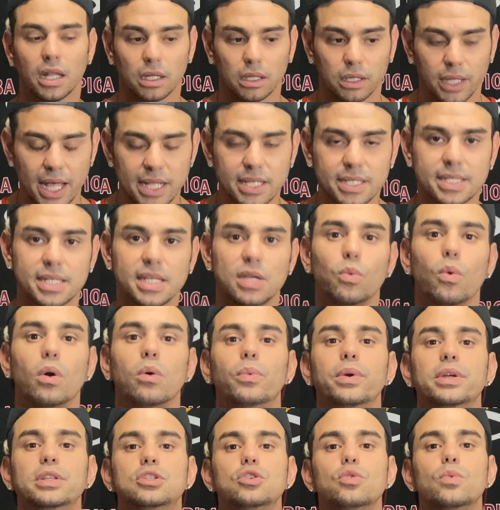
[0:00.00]
Let's see
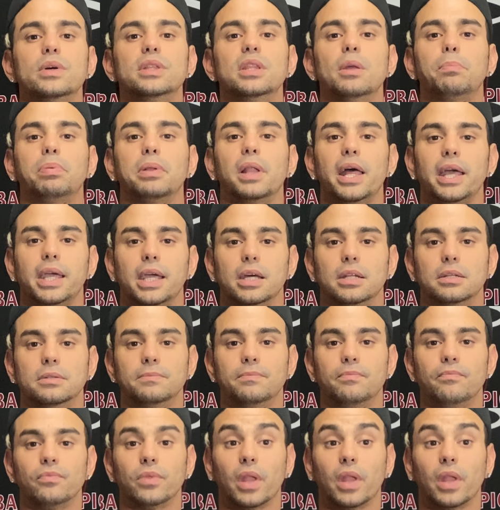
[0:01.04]
what we do in the play-in.